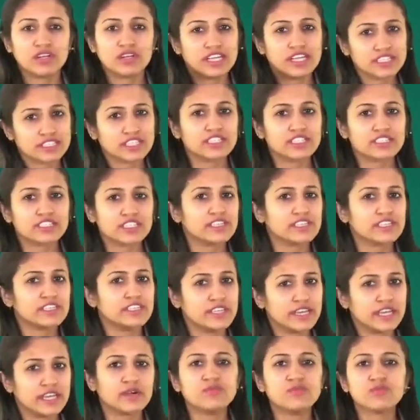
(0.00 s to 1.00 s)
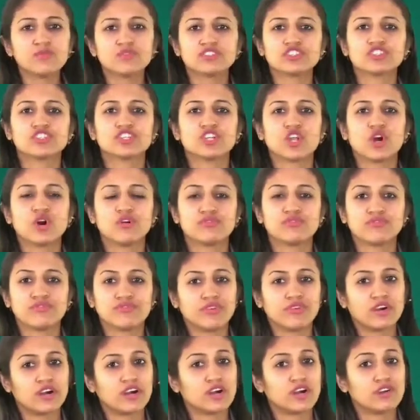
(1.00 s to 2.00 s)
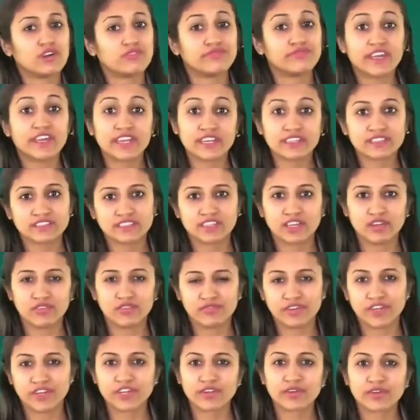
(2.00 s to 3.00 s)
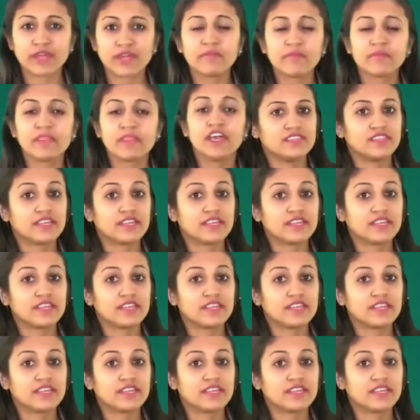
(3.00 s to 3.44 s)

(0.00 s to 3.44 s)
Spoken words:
let's consider the decomposition of ferrous sulfate, okay?